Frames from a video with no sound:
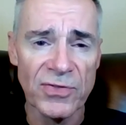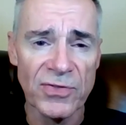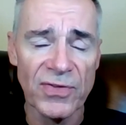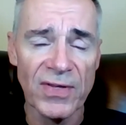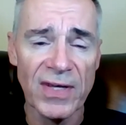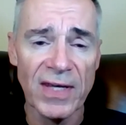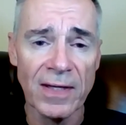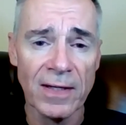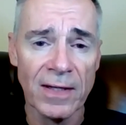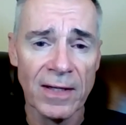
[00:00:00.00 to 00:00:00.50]
us to
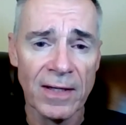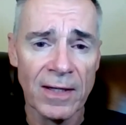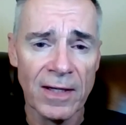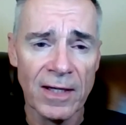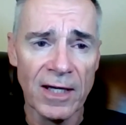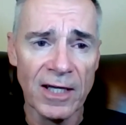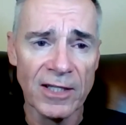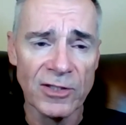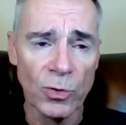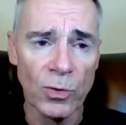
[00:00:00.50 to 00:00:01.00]
think
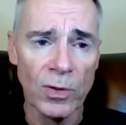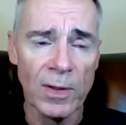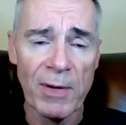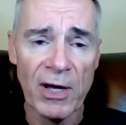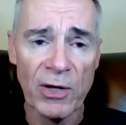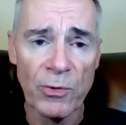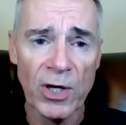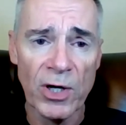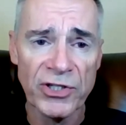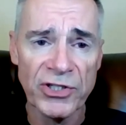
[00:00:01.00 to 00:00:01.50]
it's all
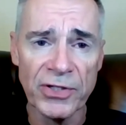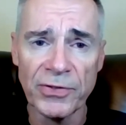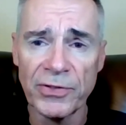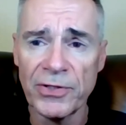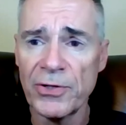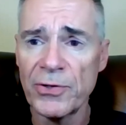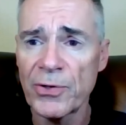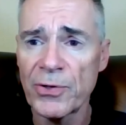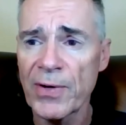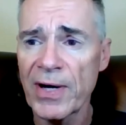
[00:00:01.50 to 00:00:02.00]
about Russia
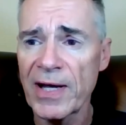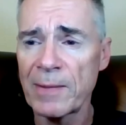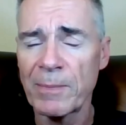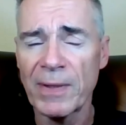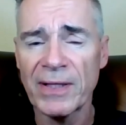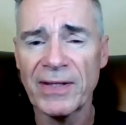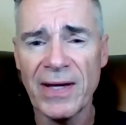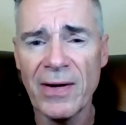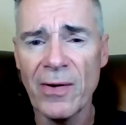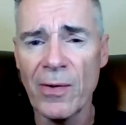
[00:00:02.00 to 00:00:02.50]
and Ukraine,
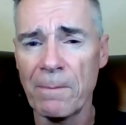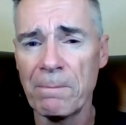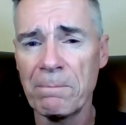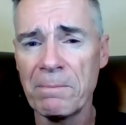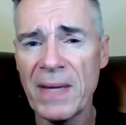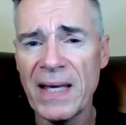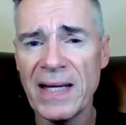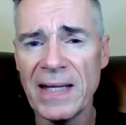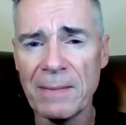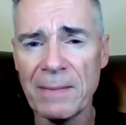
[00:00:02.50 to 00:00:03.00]
but there are
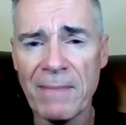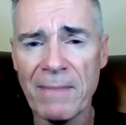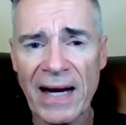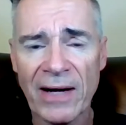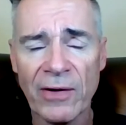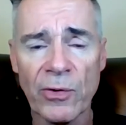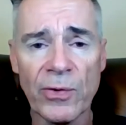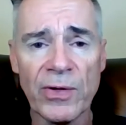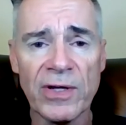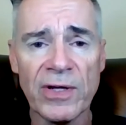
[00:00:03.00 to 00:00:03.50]
many
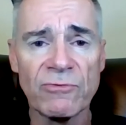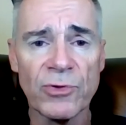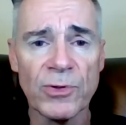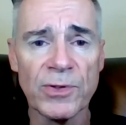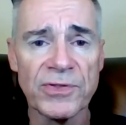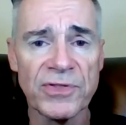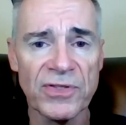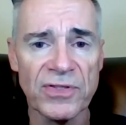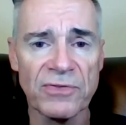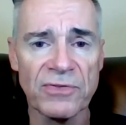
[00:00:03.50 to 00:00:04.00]
macro
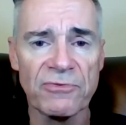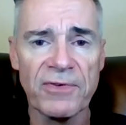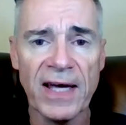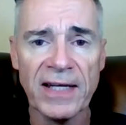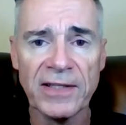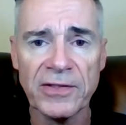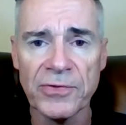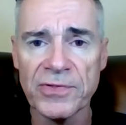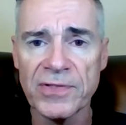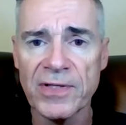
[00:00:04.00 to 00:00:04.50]
influences and
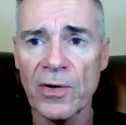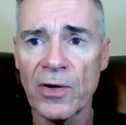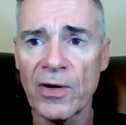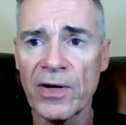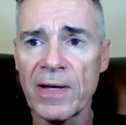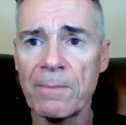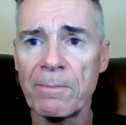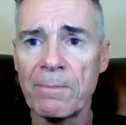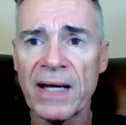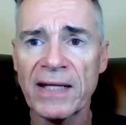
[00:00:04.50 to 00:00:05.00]
factors that
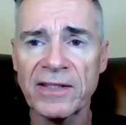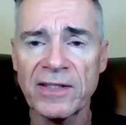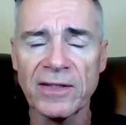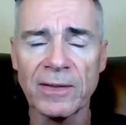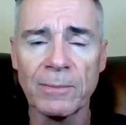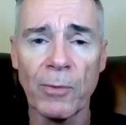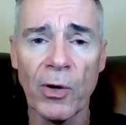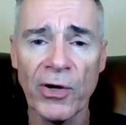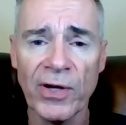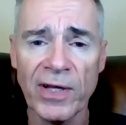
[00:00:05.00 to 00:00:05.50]
are impacting
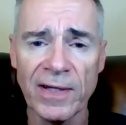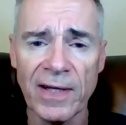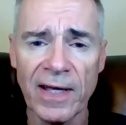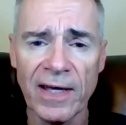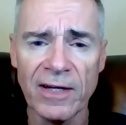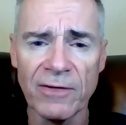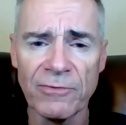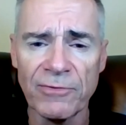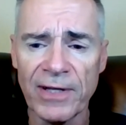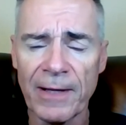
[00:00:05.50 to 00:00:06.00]
the market
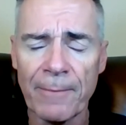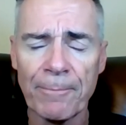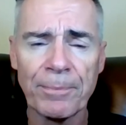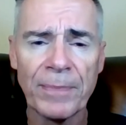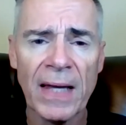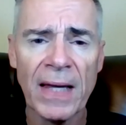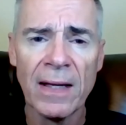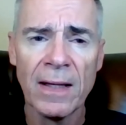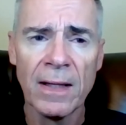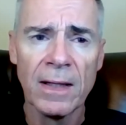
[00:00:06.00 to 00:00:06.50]
negatively.
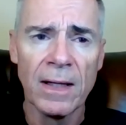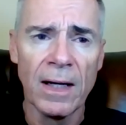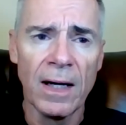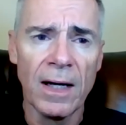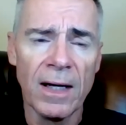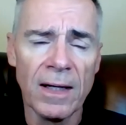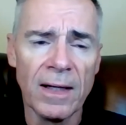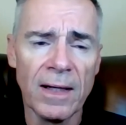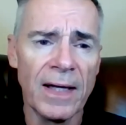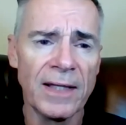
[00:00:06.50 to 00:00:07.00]

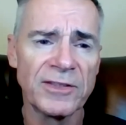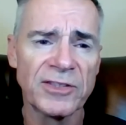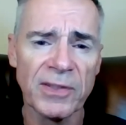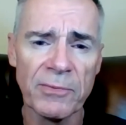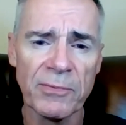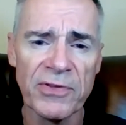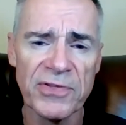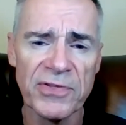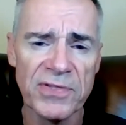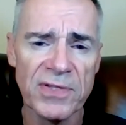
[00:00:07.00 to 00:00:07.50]
Uh, and
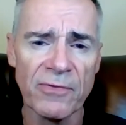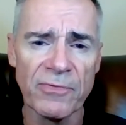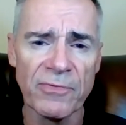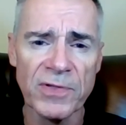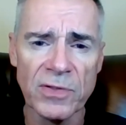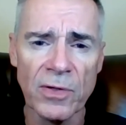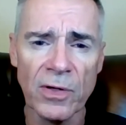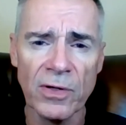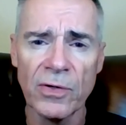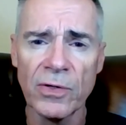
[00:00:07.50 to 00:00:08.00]
some of the stuff
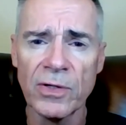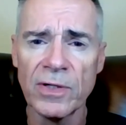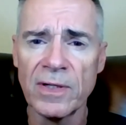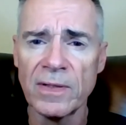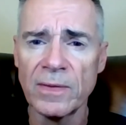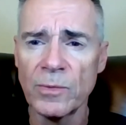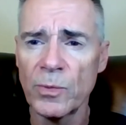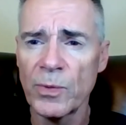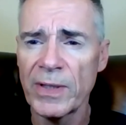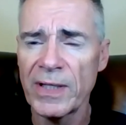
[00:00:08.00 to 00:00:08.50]
is not good,
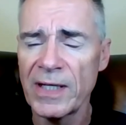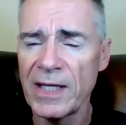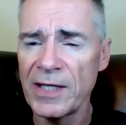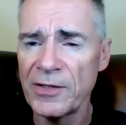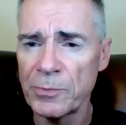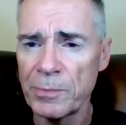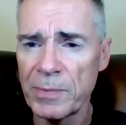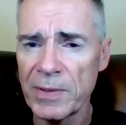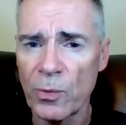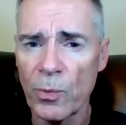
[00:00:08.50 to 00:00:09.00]
and we
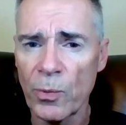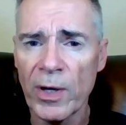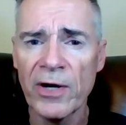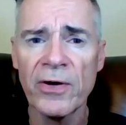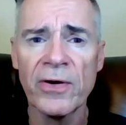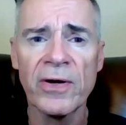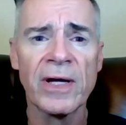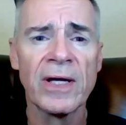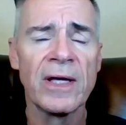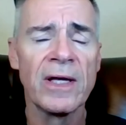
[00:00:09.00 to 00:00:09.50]
need to be
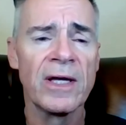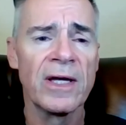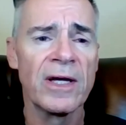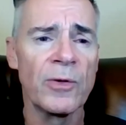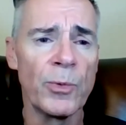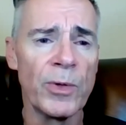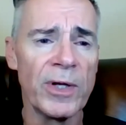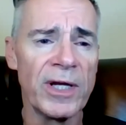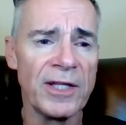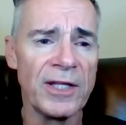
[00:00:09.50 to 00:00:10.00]
aware.
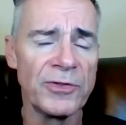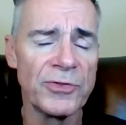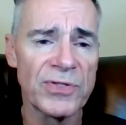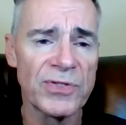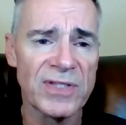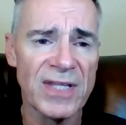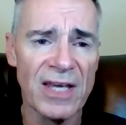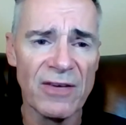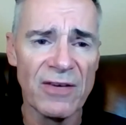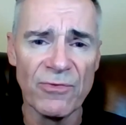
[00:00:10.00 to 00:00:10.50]
We need to
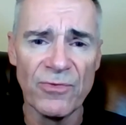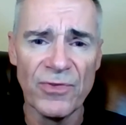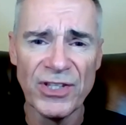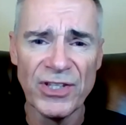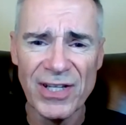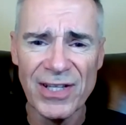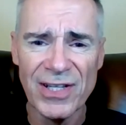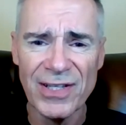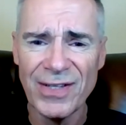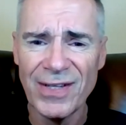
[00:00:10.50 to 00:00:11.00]
stay
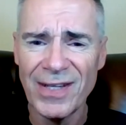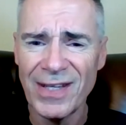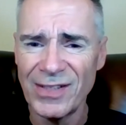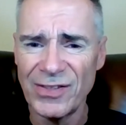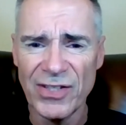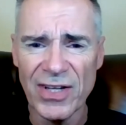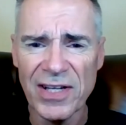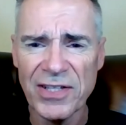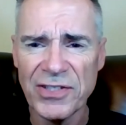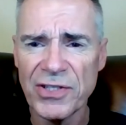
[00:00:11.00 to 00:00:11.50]
vigilant,
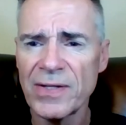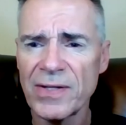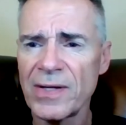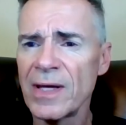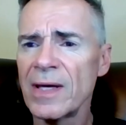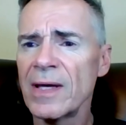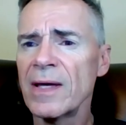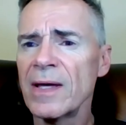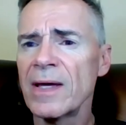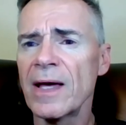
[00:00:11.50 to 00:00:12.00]

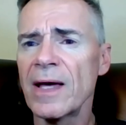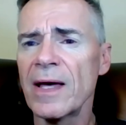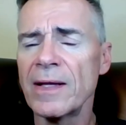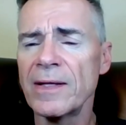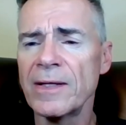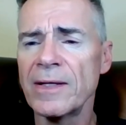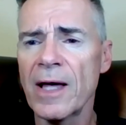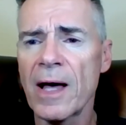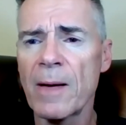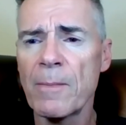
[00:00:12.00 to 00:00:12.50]
diligent,
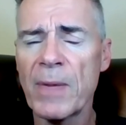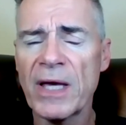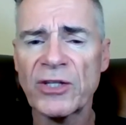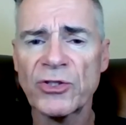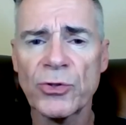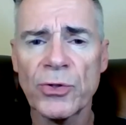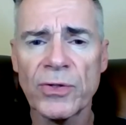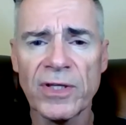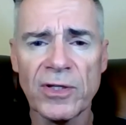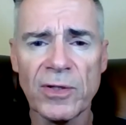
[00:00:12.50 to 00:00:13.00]
and uh,
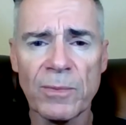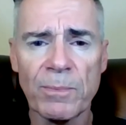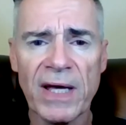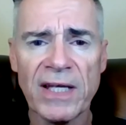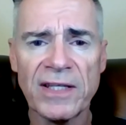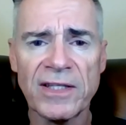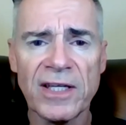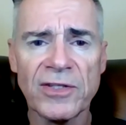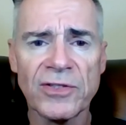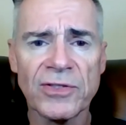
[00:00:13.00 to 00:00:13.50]
make sure that you
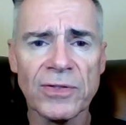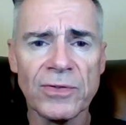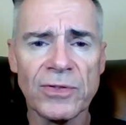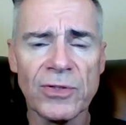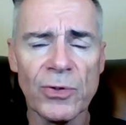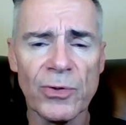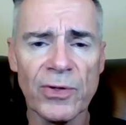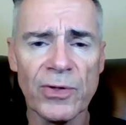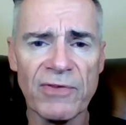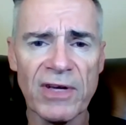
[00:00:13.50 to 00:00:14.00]
pay attention
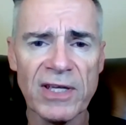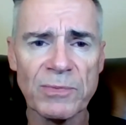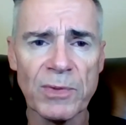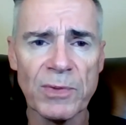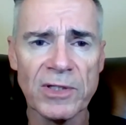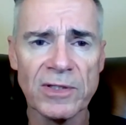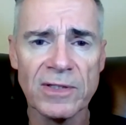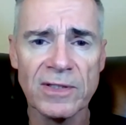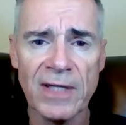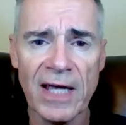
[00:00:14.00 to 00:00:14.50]
to your
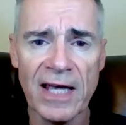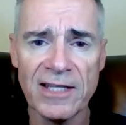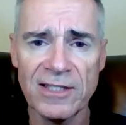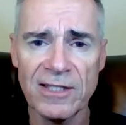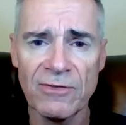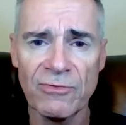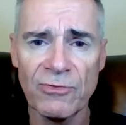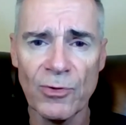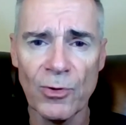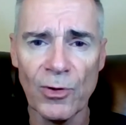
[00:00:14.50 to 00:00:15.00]
investments
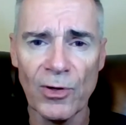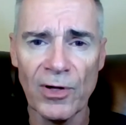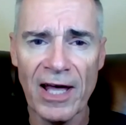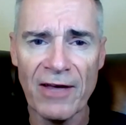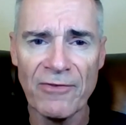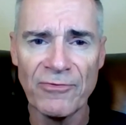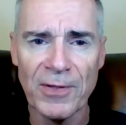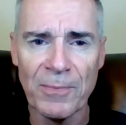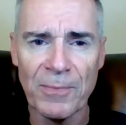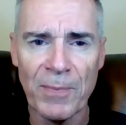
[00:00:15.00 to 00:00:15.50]
as if your
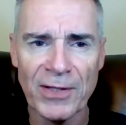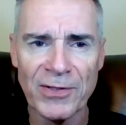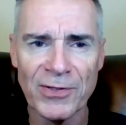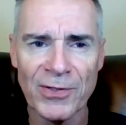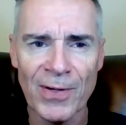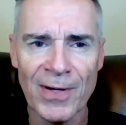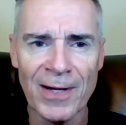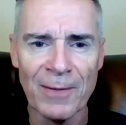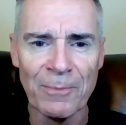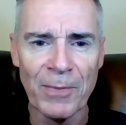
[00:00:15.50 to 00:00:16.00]
life
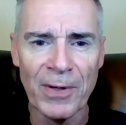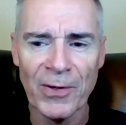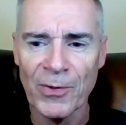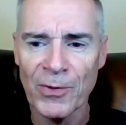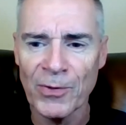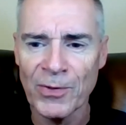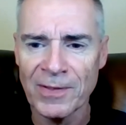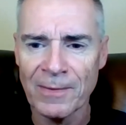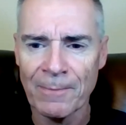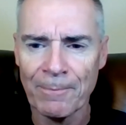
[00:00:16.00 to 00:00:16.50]
depends on it,
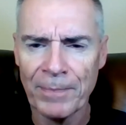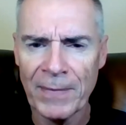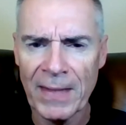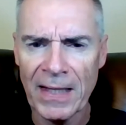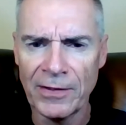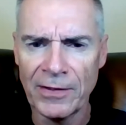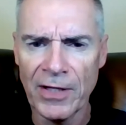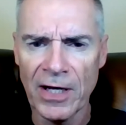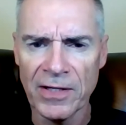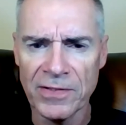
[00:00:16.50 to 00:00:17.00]
because
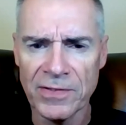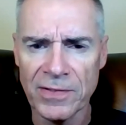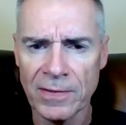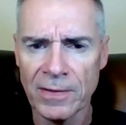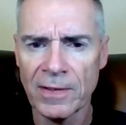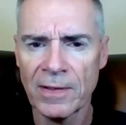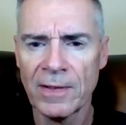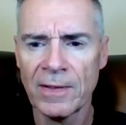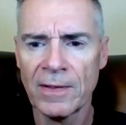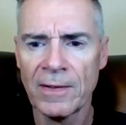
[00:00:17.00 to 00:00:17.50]
it does.
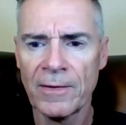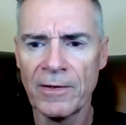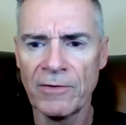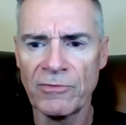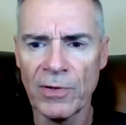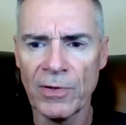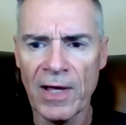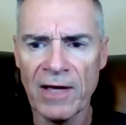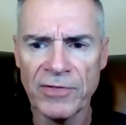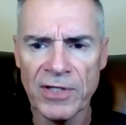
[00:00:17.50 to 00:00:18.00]

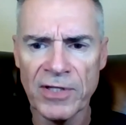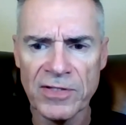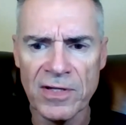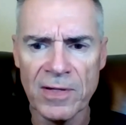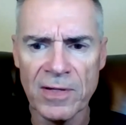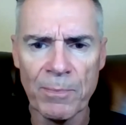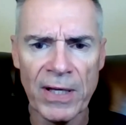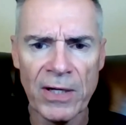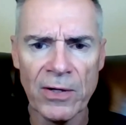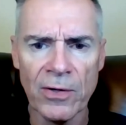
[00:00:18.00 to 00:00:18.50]
If your life
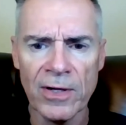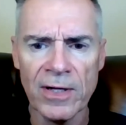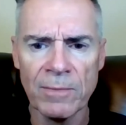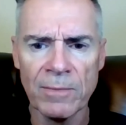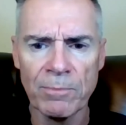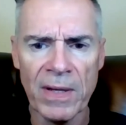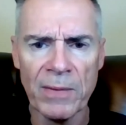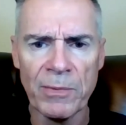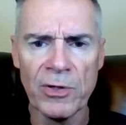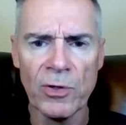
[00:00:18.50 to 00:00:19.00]
doesn't depend on
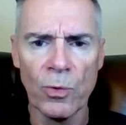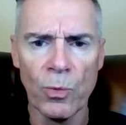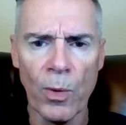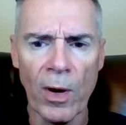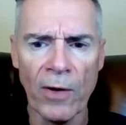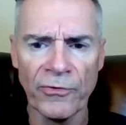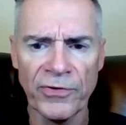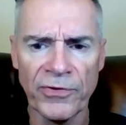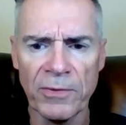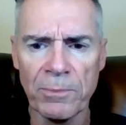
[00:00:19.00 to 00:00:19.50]
it, maybe your
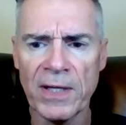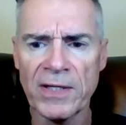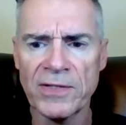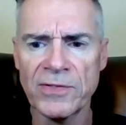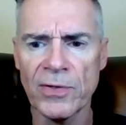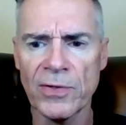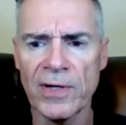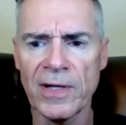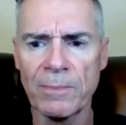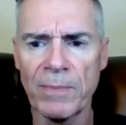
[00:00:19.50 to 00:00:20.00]
wealth
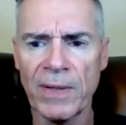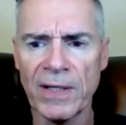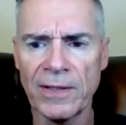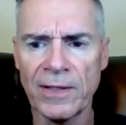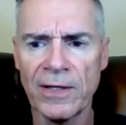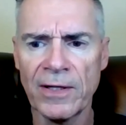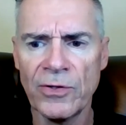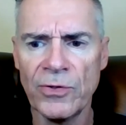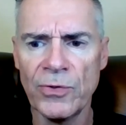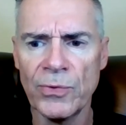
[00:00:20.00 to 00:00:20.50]
depends on it, but
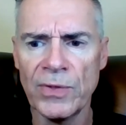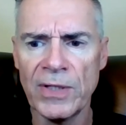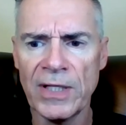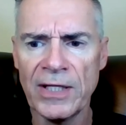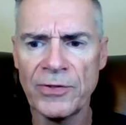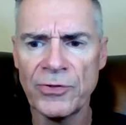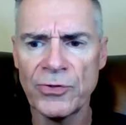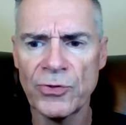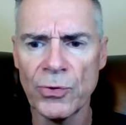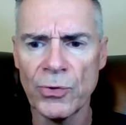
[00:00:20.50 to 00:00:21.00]
you
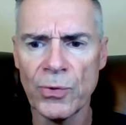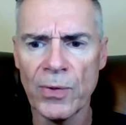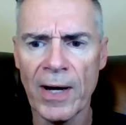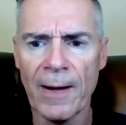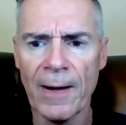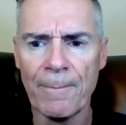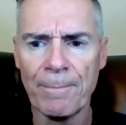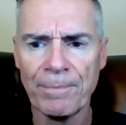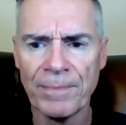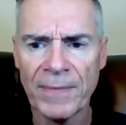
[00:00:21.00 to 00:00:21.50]
need to
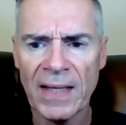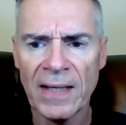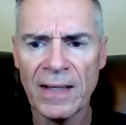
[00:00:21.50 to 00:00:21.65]
uh,